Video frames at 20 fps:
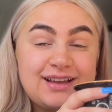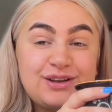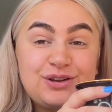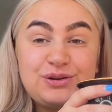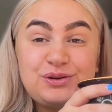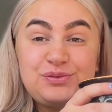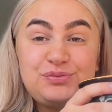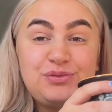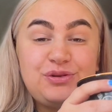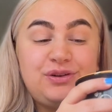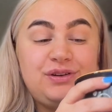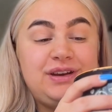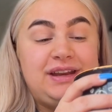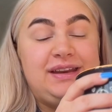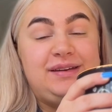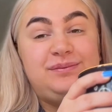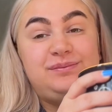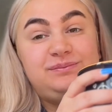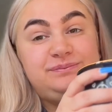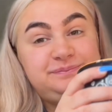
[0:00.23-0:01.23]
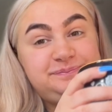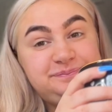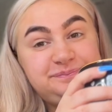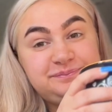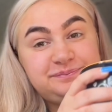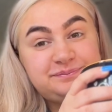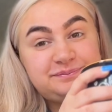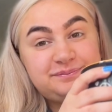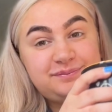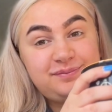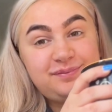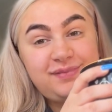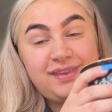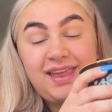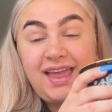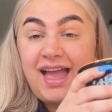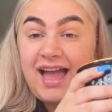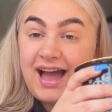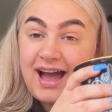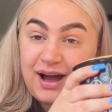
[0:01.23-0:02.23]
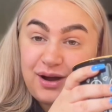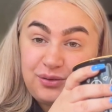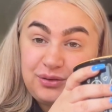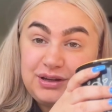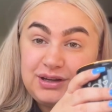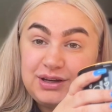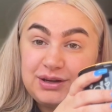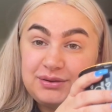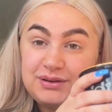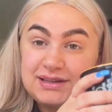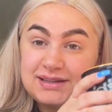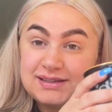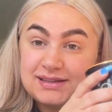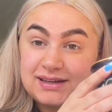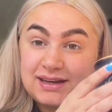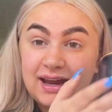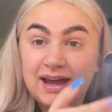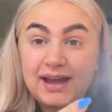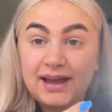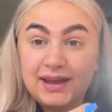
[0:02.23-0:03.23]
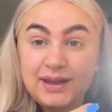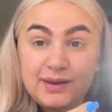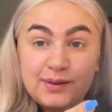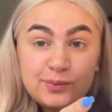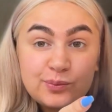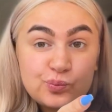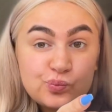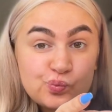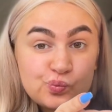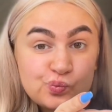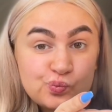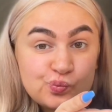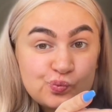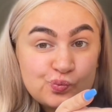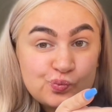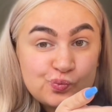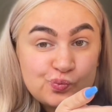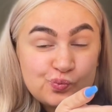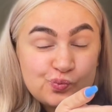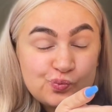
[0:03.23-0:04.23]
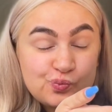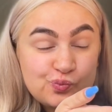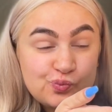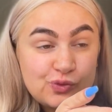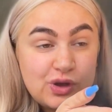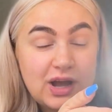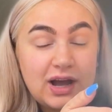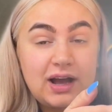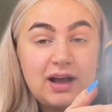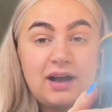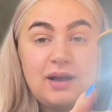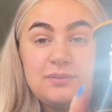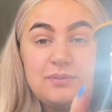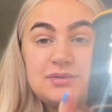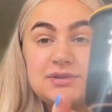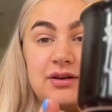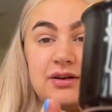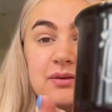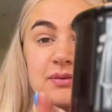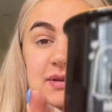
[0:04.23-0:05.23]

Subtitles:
Good morning. How are you doing today? I'm sorry, I'm